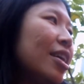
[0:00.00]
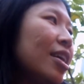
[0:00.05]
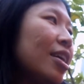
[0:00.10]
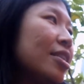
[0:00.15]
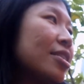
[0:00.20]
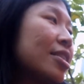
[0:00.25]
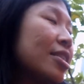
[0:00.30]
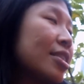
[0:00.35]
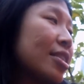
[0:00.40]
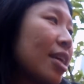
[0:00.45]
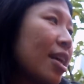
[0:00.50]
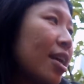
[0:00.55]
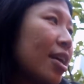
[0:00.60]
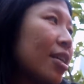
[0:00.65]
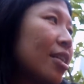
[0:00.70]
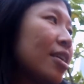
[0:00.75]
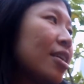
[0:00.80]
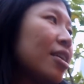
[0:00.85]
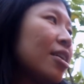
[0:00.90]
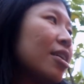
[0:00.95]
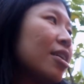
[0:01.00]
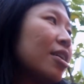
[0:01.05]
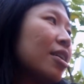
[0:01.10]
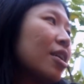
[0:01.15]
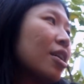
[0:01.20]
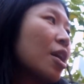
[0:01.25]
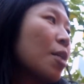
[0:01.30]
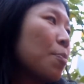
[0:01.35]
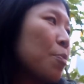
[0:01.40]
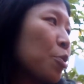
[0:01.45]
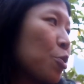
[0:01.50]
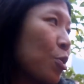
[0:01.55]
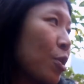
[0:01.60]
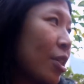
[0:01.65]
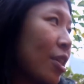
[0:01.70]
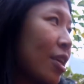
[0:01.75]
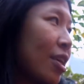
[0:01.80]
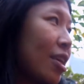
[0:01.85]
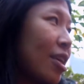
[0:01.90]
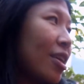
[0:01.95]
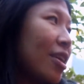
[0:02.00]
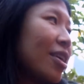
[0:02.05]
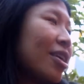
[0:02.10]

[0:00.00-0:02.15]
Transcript: a society, a community,